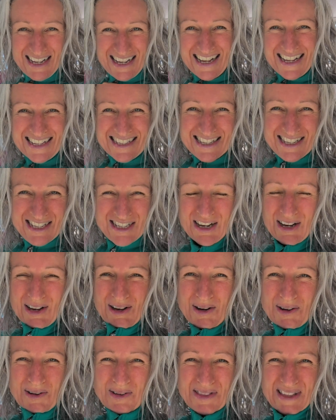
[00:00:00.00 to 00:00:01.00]
It's
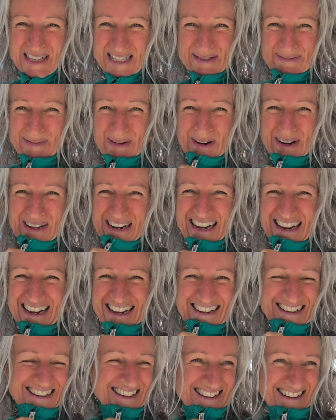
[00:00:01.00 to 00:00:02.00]
cold this
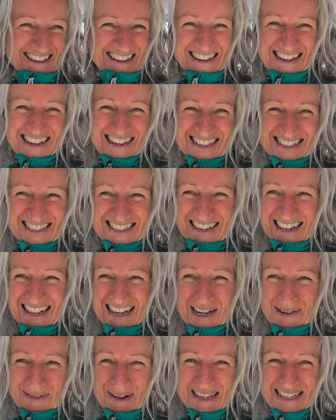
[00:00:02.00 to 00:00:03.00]
morning.
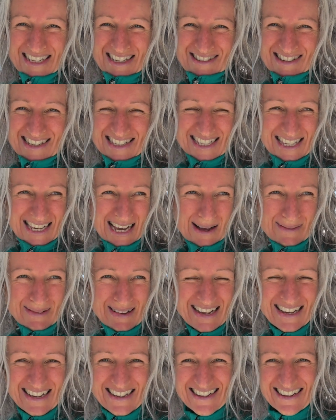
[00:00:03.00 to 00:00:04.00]
Chilly winter is
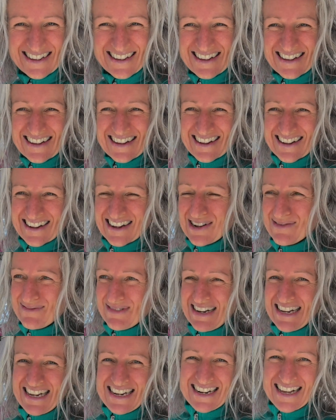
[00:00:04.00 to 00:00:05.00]
coming.
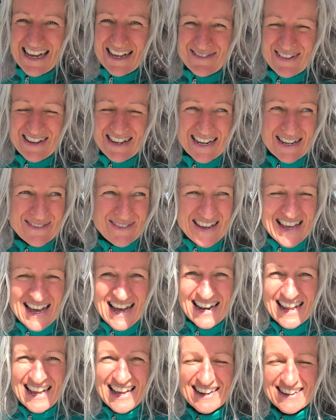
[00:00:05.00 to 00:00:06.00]
I'm really glad we're going to be
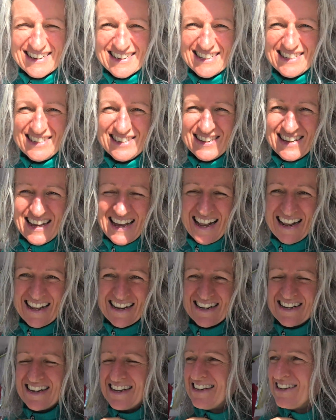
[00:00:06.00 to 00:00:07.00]
out of here into
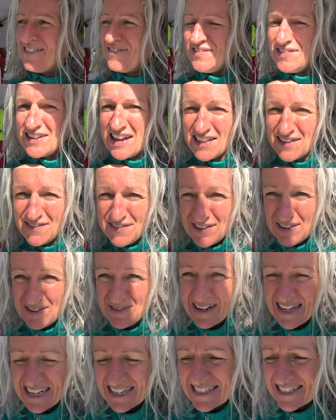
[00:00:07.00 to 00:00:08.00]
Newcastle in another
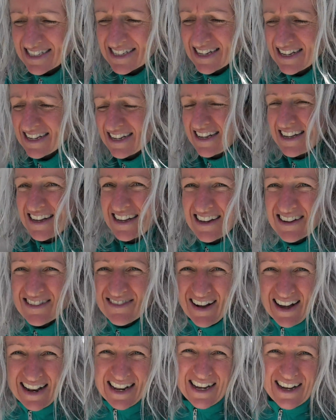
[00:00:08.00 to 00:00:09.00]
few weeks.
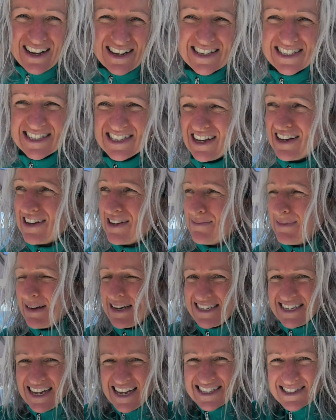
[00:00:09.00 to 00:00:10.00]
Rightio, so
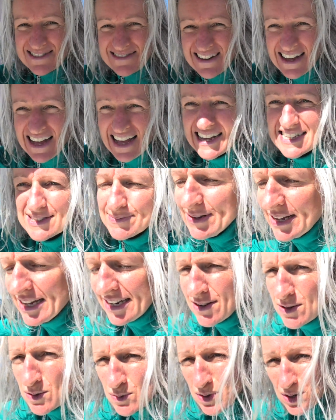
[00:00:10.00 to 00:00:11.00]
McDazzle has
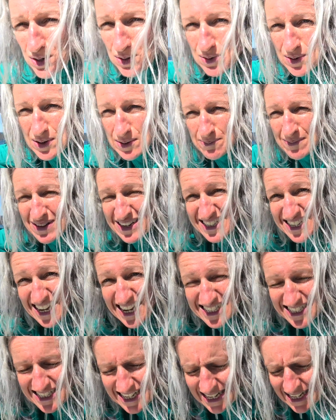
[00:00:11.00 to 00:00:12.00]
been
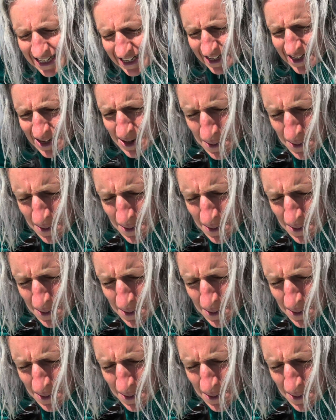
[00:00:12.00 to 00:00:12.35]
McDazzling